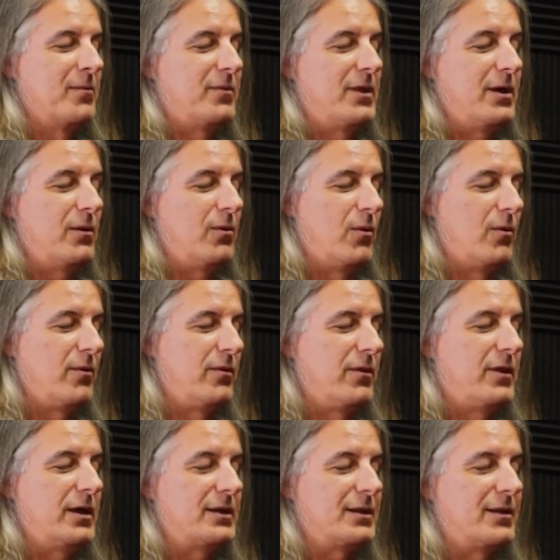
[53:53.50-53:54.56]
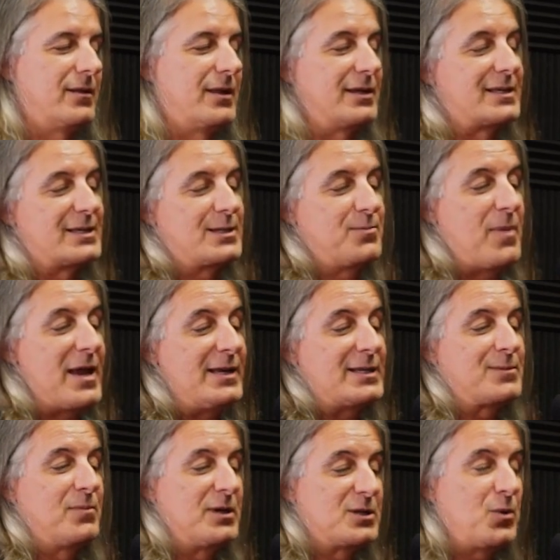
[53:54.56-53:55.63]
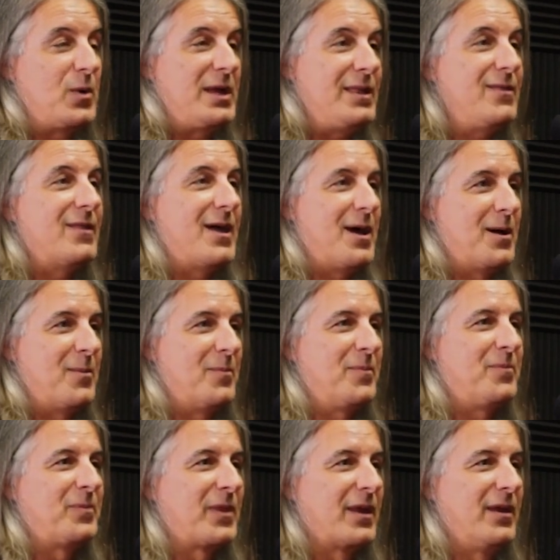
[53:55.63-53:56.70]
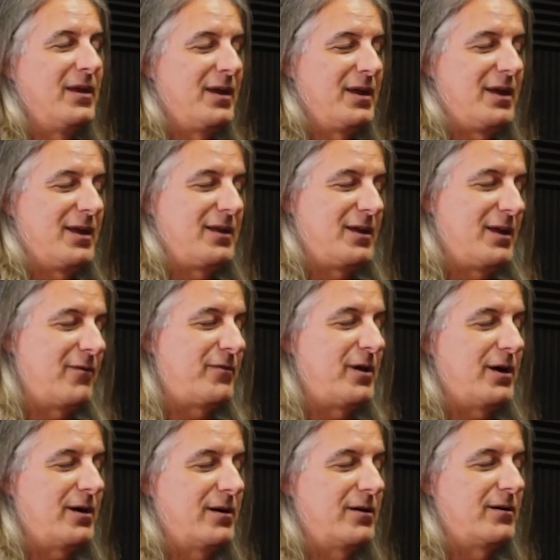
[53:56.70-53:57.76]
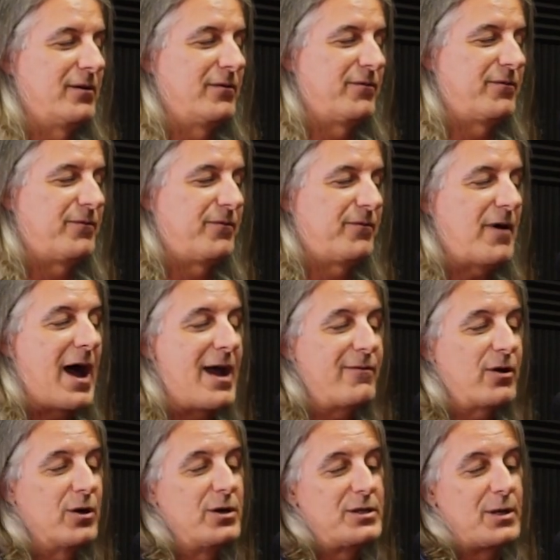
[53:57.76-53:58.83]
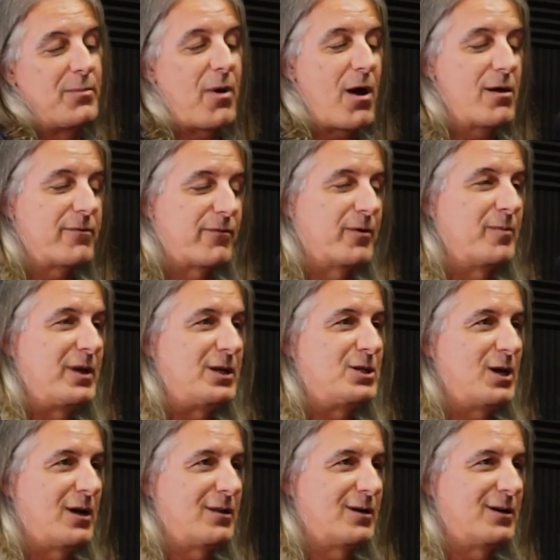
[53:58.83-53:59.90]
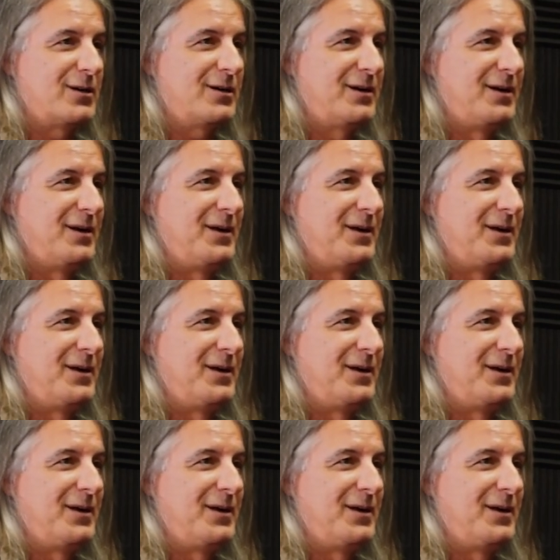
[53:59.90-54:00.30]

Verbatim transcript: the the the space between them if they're 5 hertz apart from each other